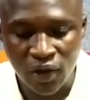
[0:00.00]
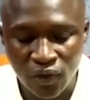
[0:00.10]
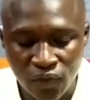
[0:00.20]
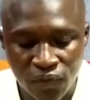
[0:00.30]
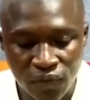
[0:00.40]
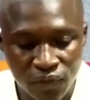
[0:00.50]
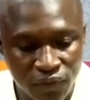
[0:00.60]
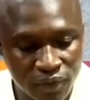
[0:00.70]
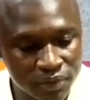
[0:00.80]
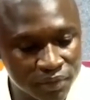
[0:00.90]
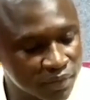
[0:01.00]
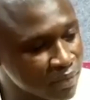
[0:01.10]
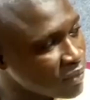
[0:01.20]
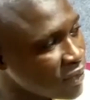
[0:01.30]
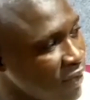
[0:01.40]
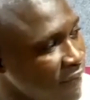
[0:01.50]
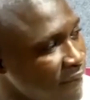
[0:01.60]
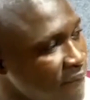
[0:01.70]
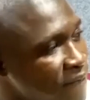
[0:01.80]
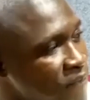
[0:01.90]
We thought they also believe in
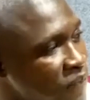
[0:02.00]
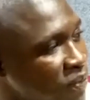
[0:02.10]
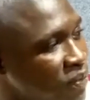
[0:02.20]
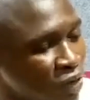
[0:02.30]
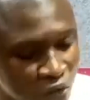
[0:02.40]
transparency.